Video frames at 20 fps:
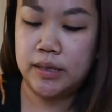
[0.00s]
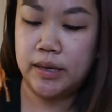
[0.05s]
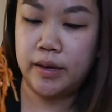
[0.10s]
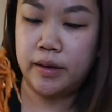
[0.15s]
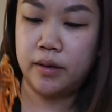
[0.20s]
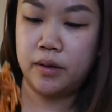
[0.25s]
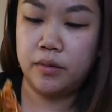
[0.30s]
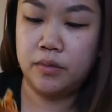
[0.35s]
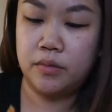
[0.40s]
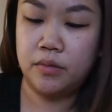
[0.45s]

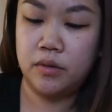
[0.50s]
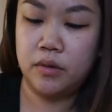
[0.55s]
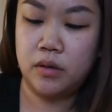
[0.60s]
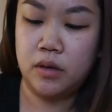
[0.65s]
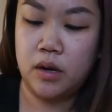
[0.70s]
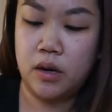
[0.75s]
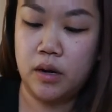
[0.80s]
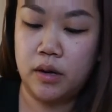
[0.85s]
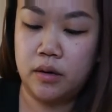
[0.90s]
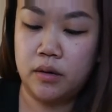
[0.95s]
like
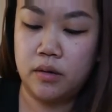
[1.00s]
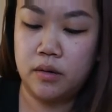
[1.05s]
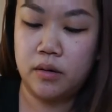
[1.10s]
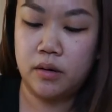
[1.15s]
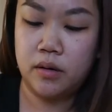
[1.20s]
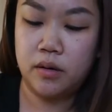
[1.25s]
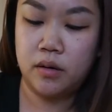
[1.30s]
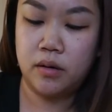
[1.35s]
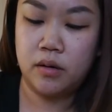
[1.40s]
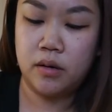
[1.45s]
not
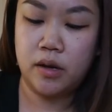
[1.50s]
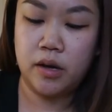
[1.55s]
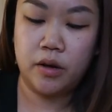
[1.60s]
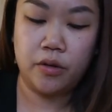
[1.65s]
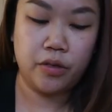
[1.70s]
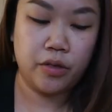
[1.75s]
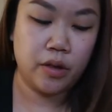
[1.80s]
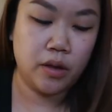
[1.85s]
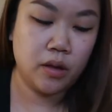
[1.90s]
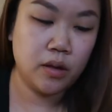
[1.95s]

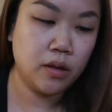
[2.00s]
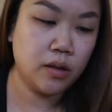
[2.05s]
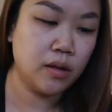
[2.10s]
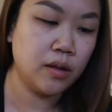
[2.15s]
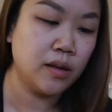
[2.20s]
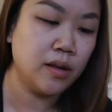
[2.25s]
healthy.